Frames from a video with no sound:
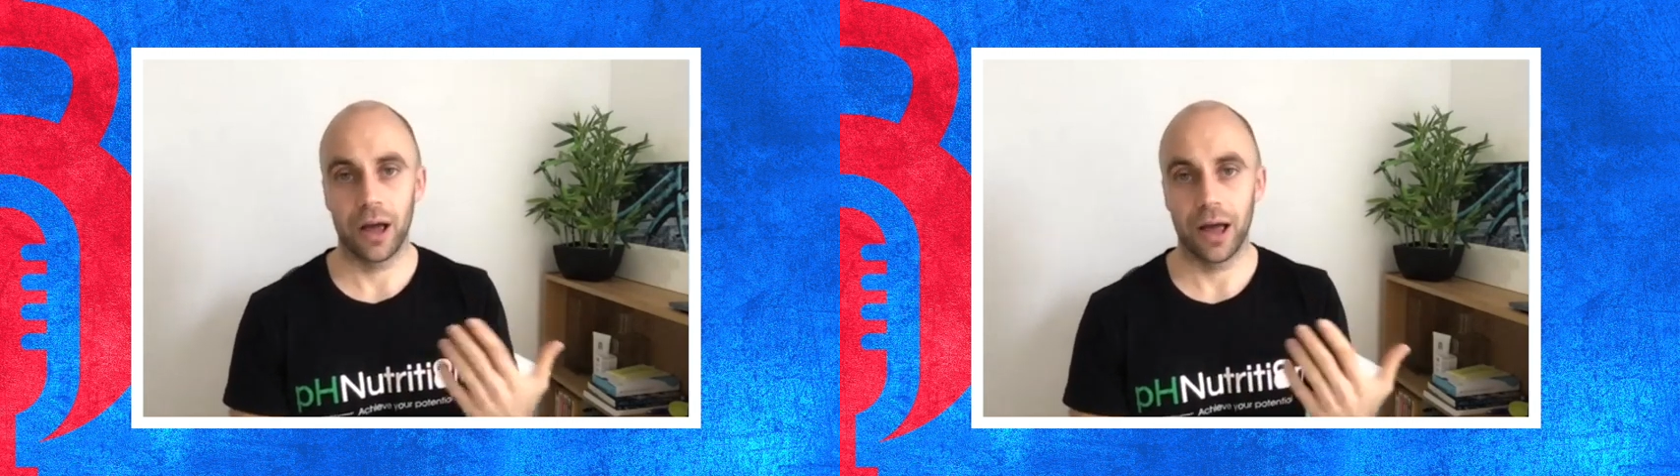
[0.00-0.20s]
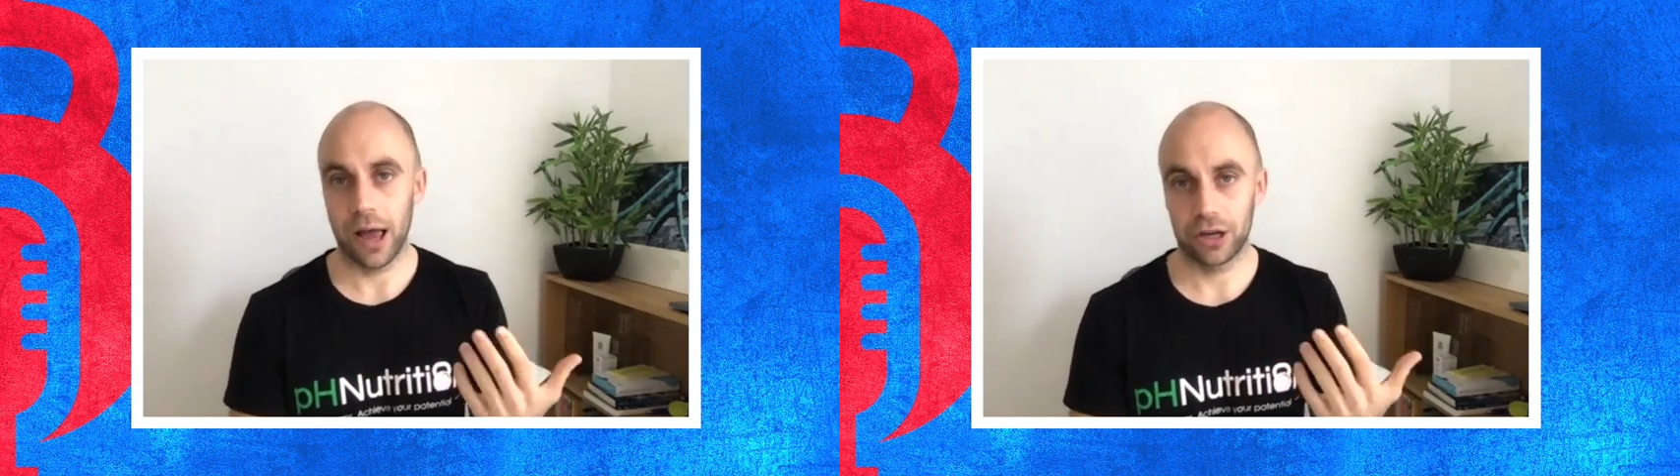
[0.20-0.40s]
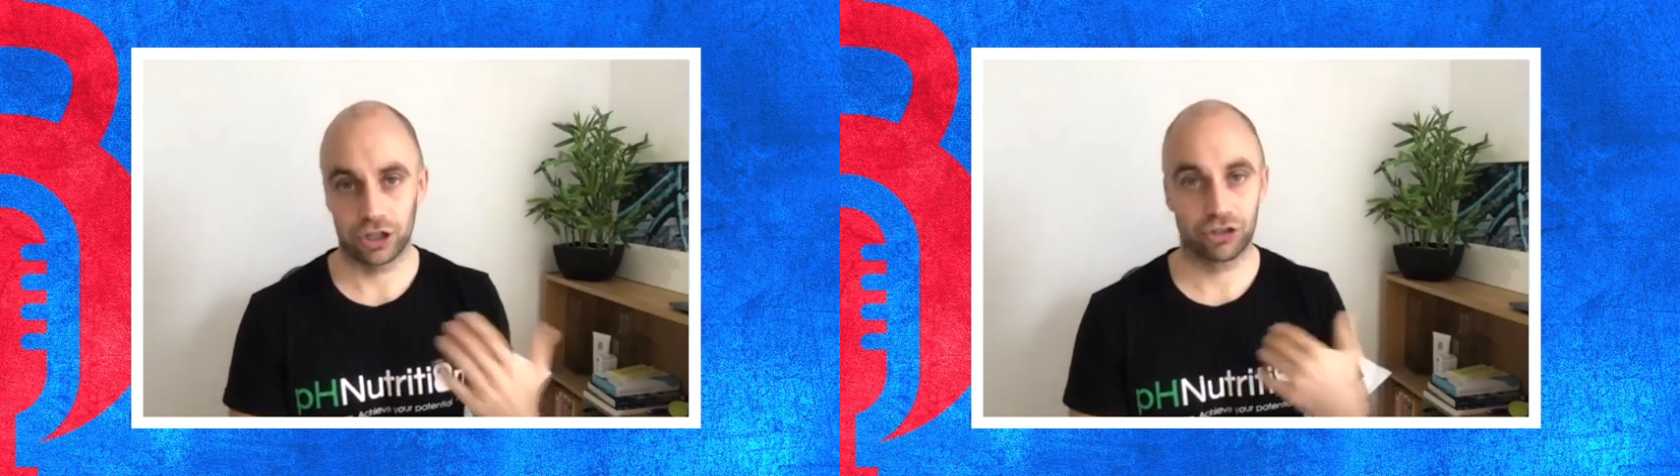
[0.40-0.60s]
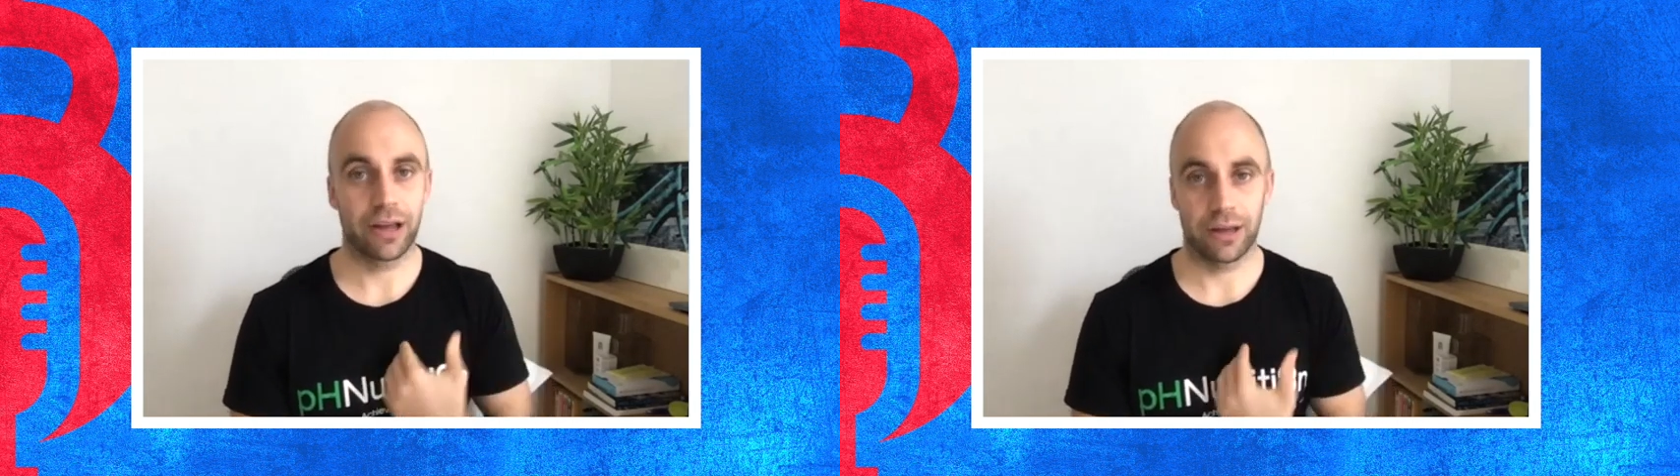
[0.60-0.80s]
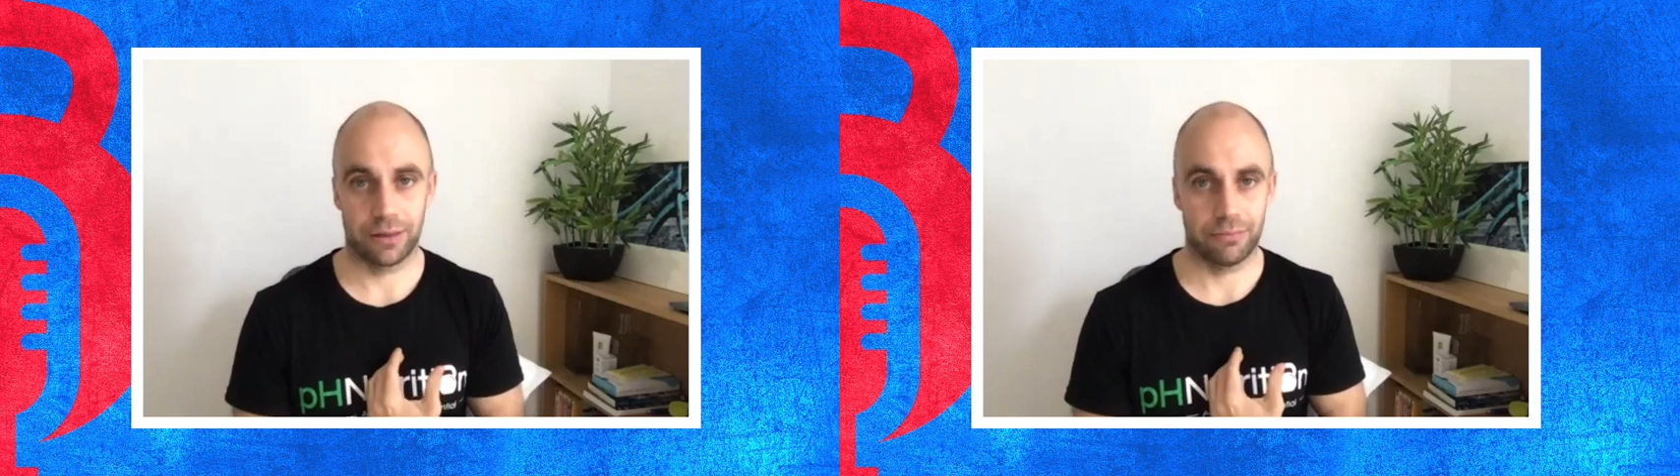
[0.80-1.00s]

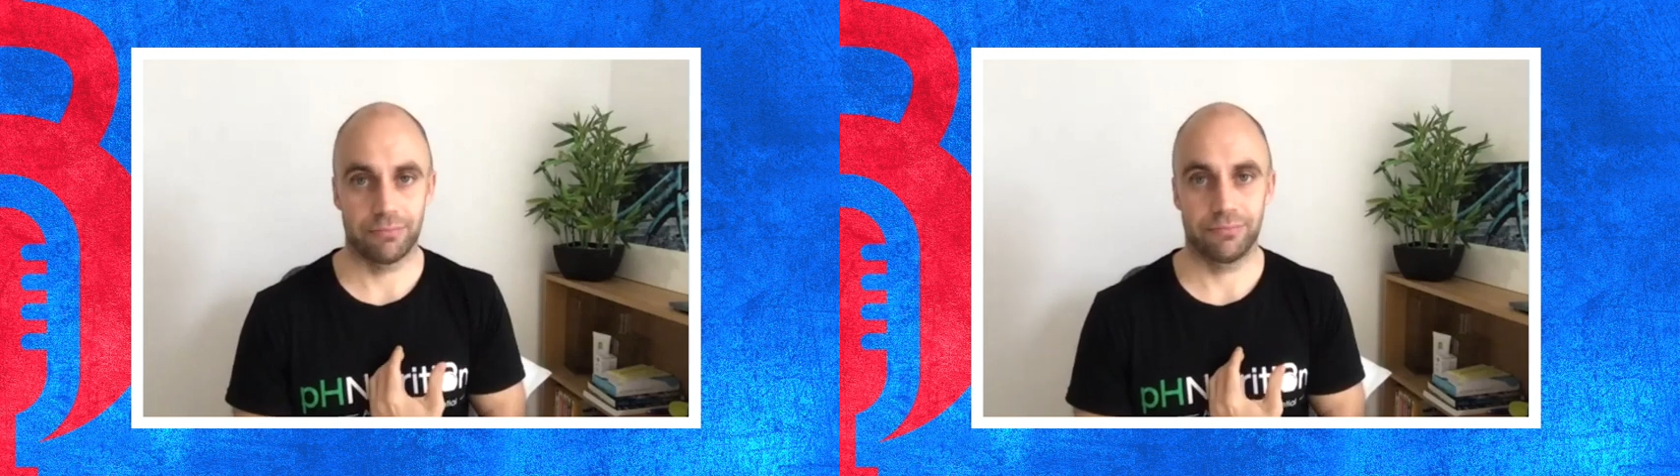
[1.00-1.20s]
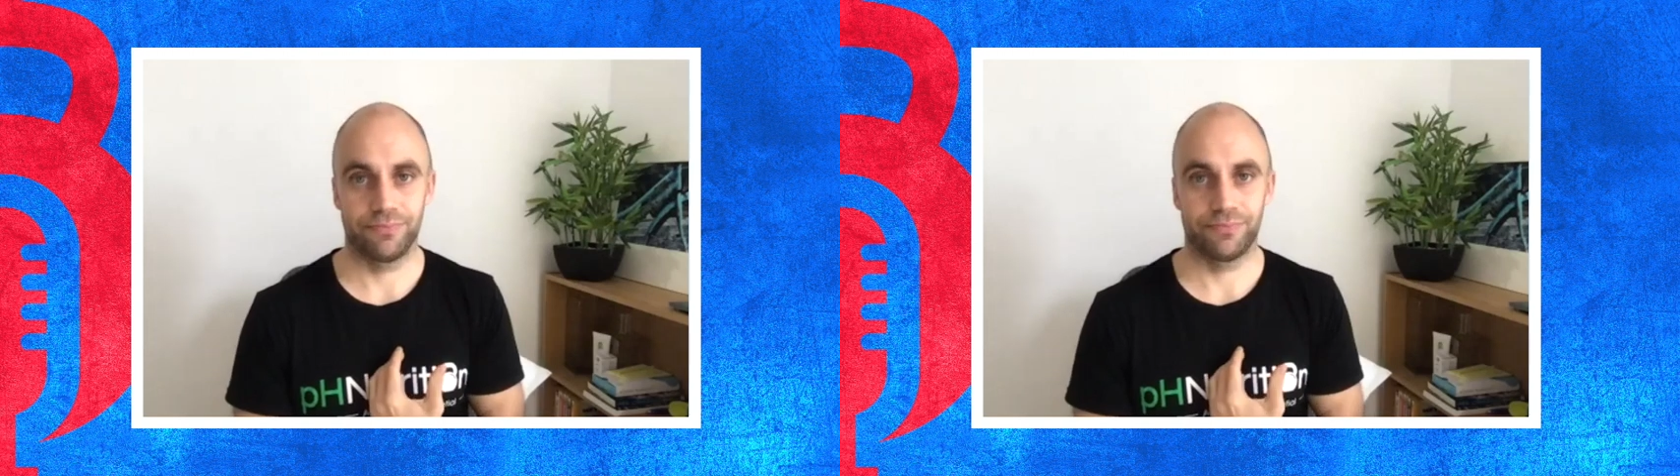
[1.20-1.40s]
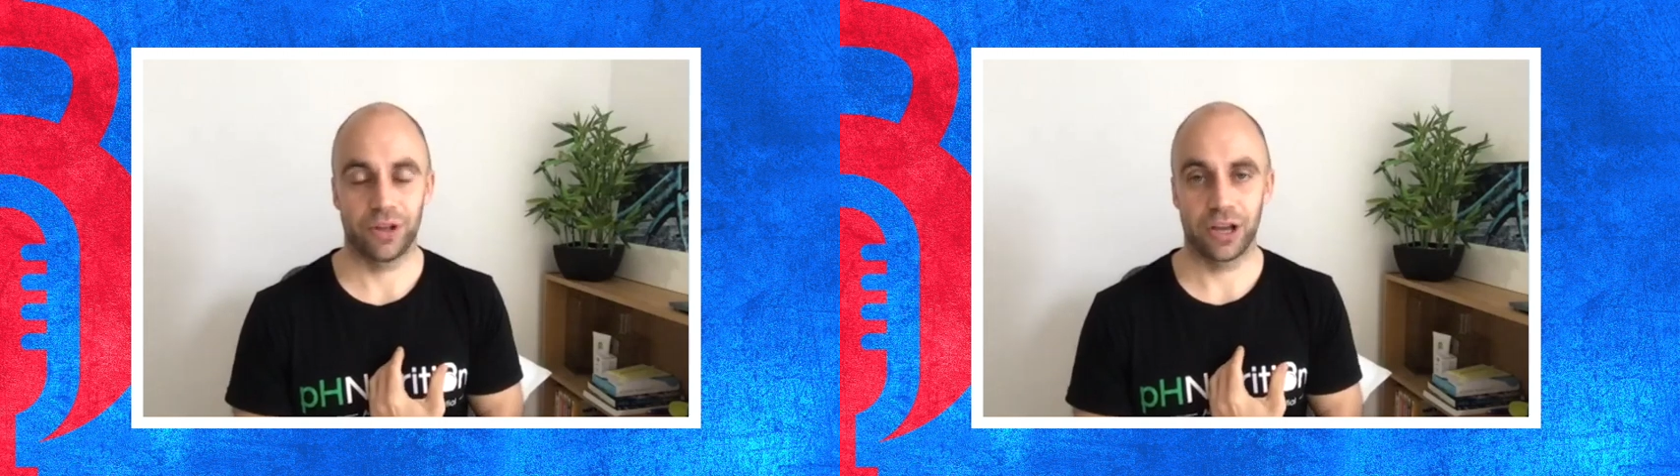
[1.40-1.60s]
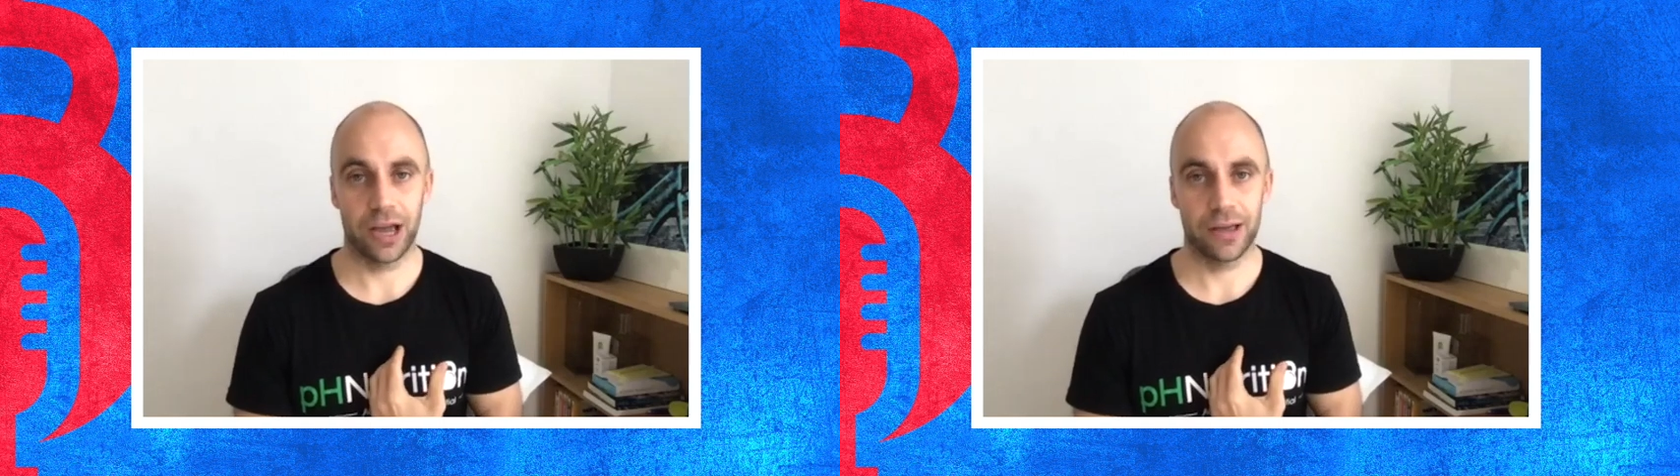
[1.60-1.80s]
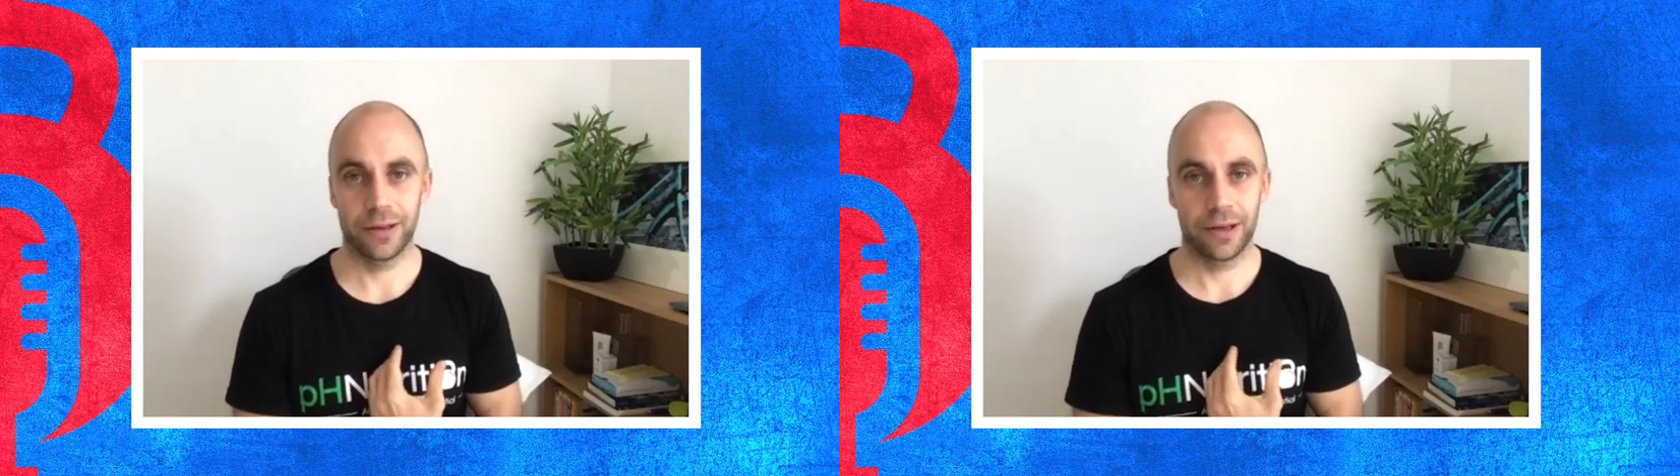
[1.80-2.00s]
strength.
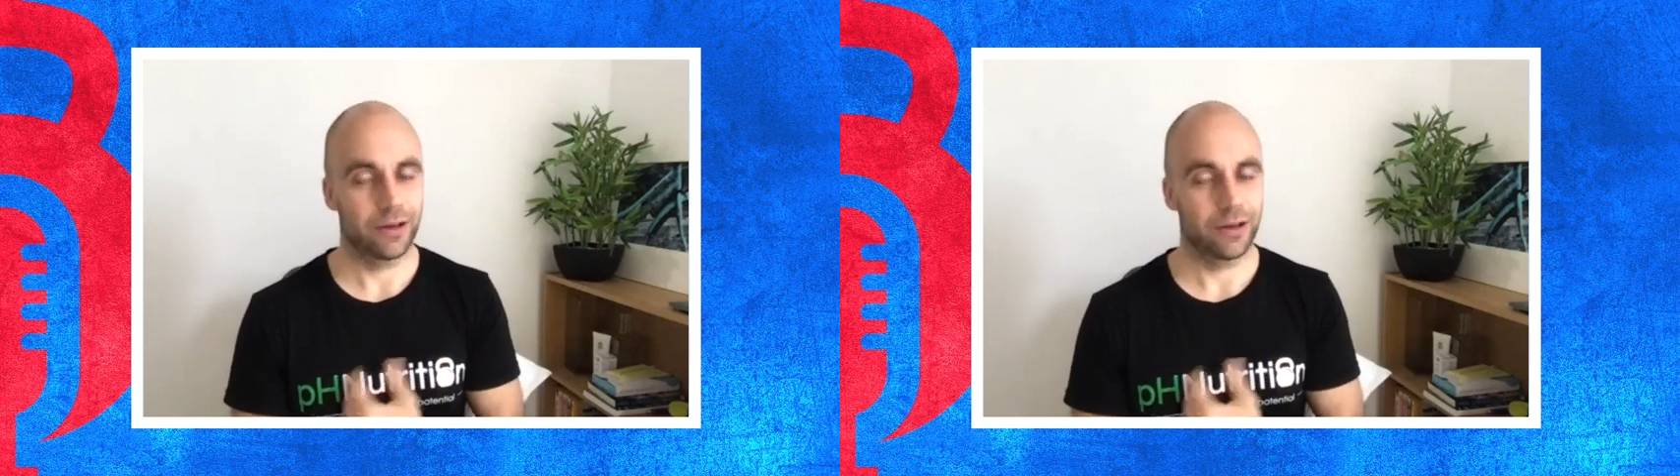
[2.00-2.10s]
Okay,